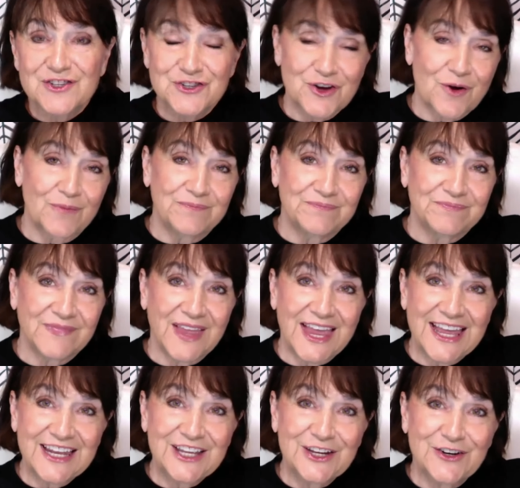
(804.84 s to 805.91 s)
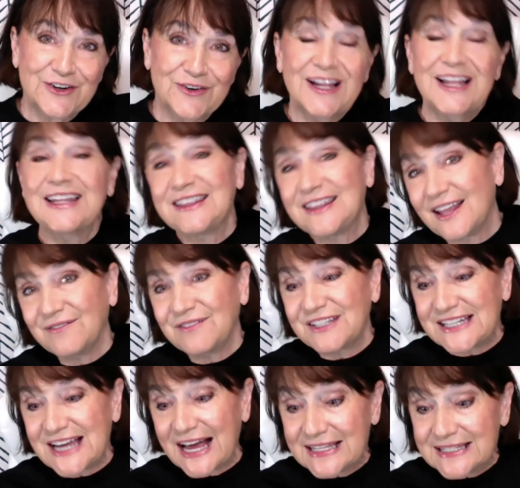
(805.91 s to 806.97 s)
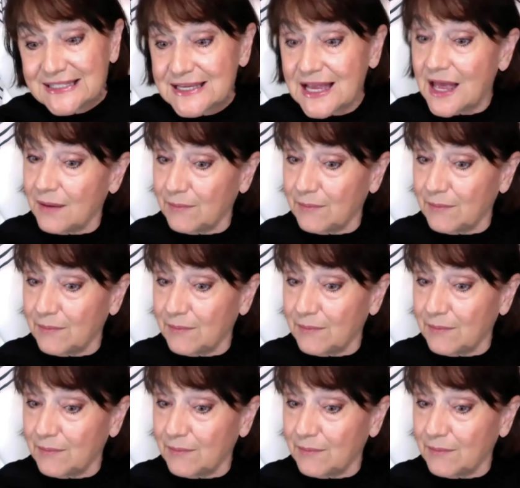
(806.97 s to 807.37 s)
So, anywho, love you tons.